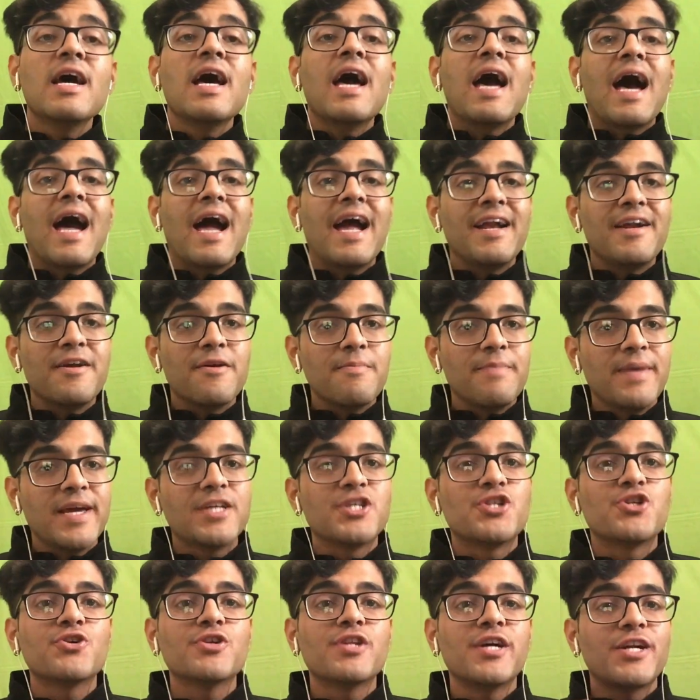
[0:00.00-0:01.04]
and make
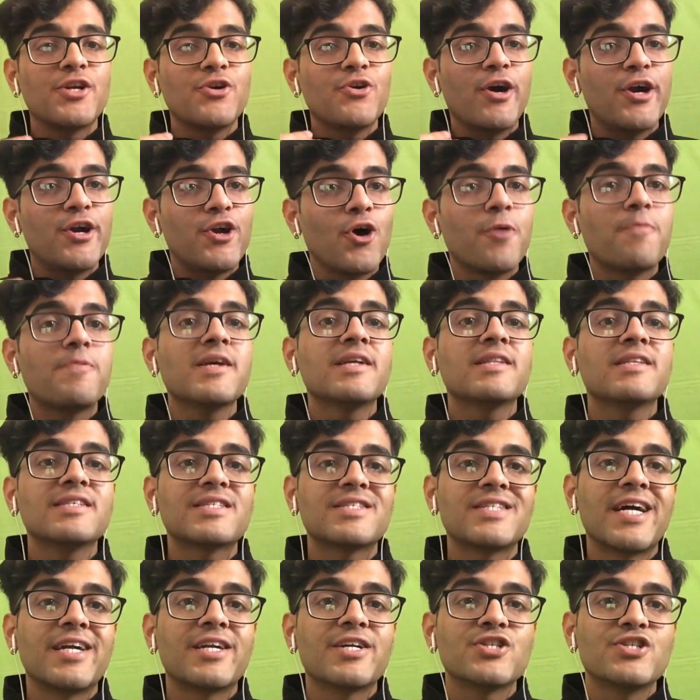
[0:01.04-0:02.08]
sure that you're adopting this
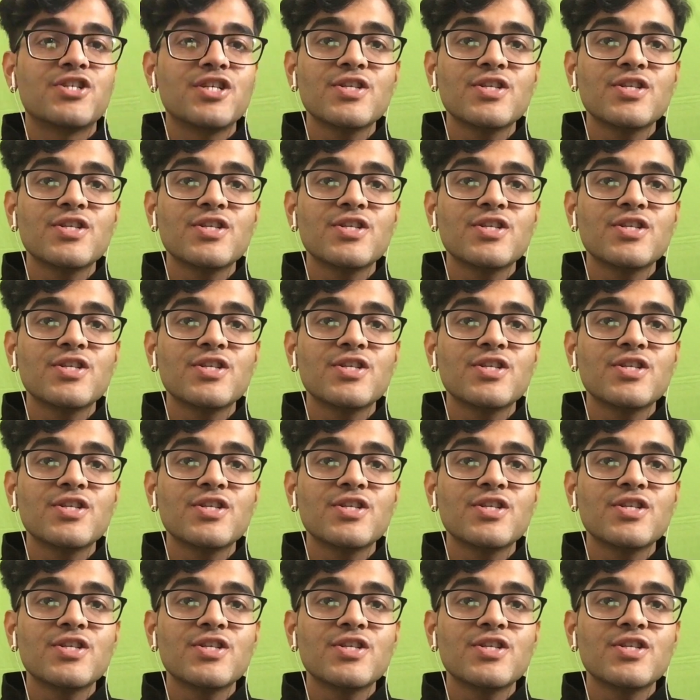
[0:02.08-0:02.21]
strategy